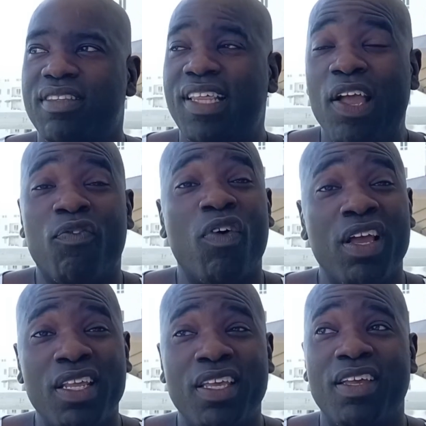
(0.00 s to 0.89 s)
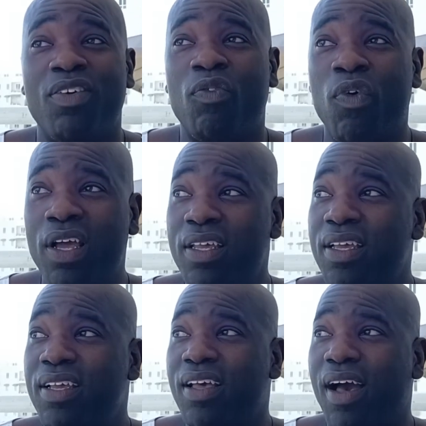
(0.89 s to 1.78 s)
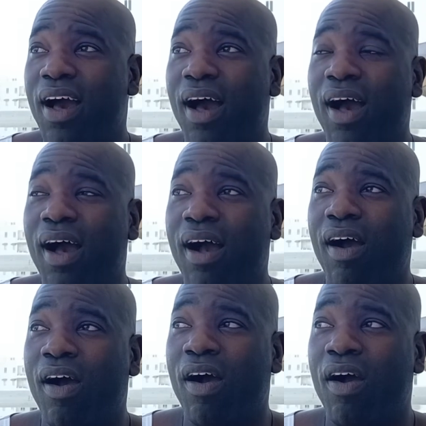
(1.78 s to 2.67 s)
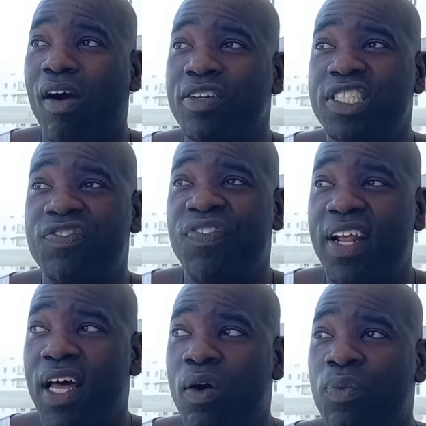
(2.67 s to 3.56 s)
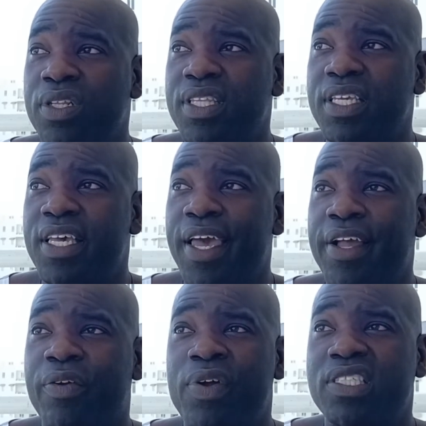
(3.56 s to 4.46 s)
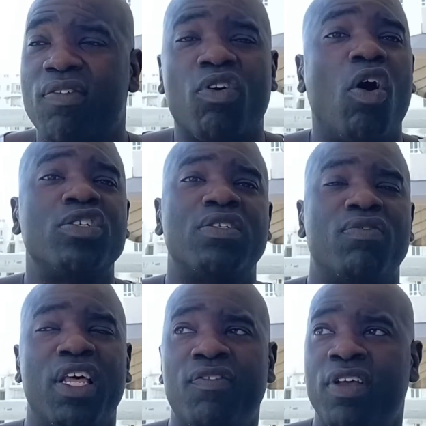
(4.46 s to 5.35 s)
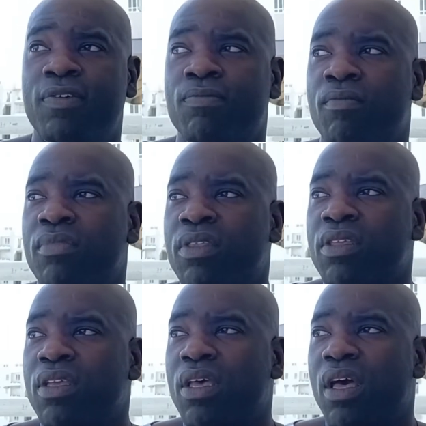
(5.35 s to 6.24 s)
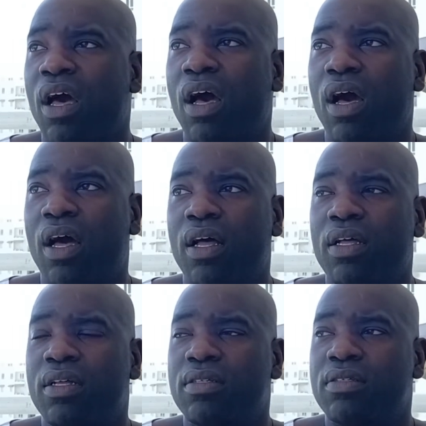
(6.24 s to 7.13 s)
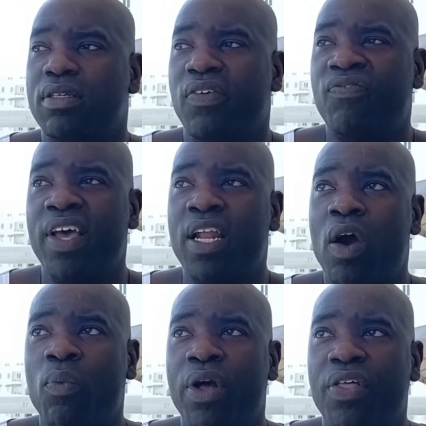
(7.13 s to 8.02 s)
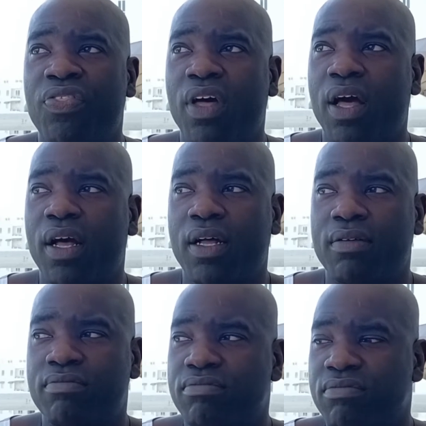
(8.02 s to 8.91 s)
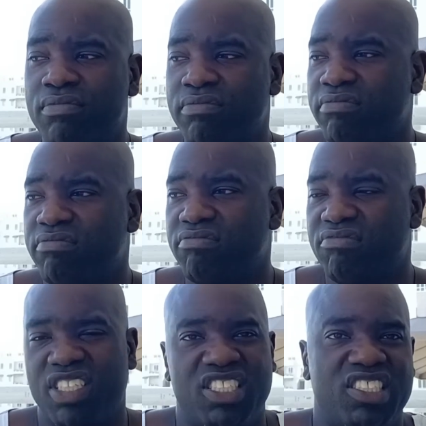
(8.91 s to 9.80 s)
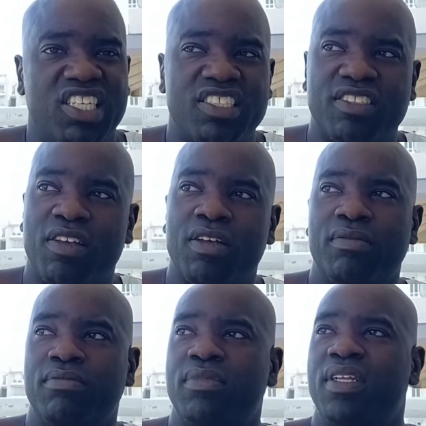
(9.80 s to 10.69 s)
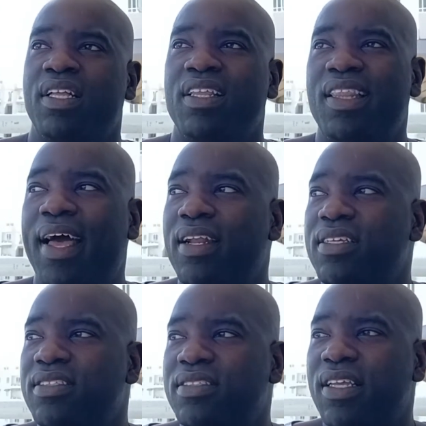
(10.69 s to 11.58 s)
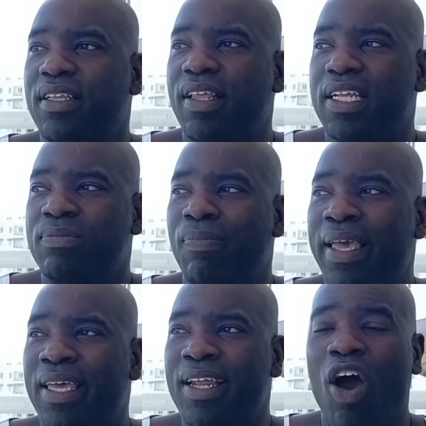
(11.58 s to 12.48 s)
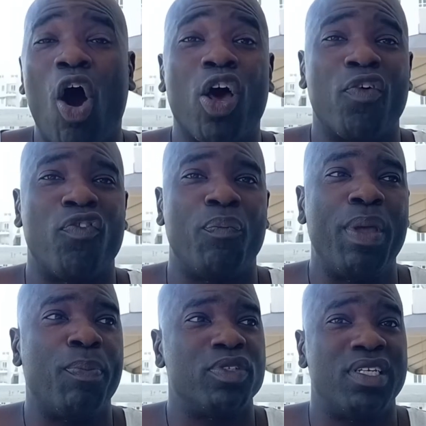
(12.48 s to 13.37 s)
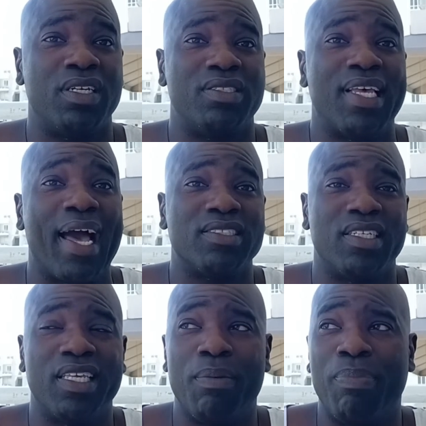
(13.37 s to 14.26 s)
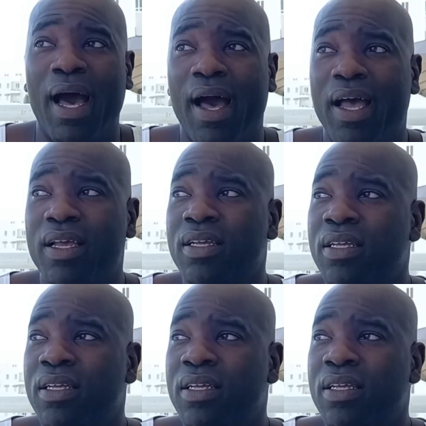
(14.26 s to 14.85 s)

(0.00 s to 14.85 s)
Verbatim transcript: they really, really uh, uh, are just fed up with the increase of cost of living, uh, fed up with uh, the system that is that's making it harder for people to, to actually get by.